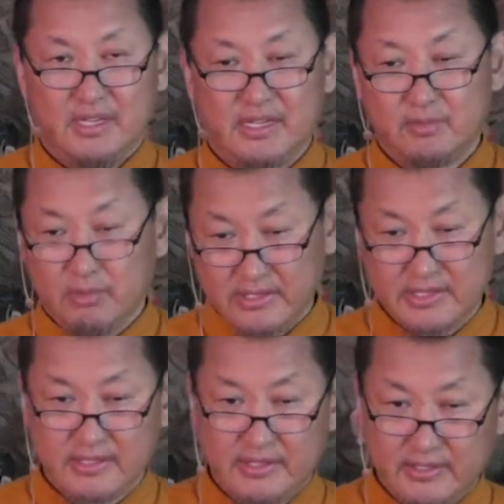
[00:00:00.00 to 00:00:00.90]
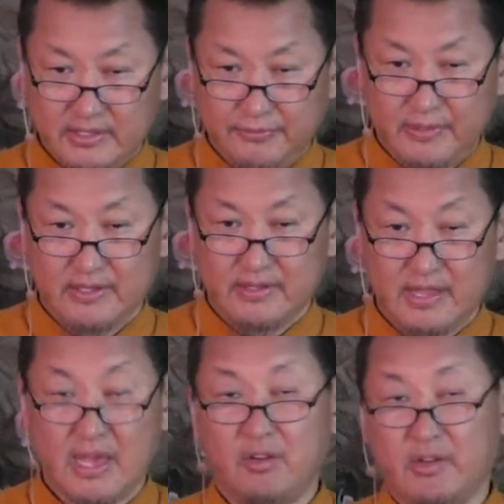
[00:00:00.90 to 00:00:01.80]
And what is the different?
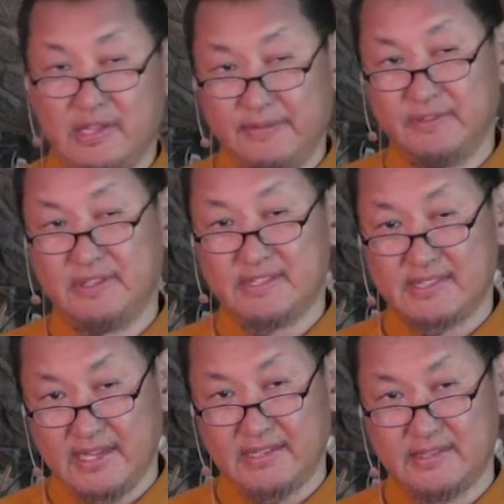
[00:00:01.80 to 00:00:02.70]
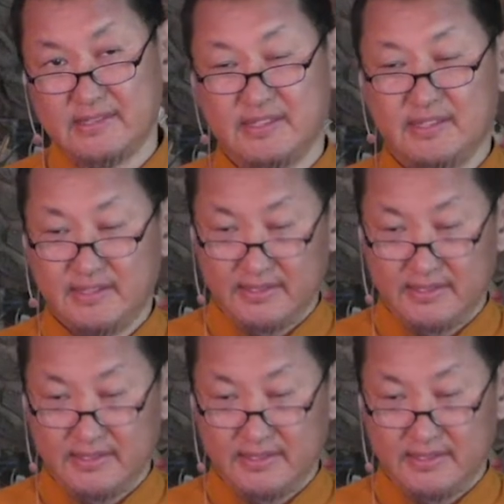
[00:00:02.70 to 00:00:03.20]
Now even the science,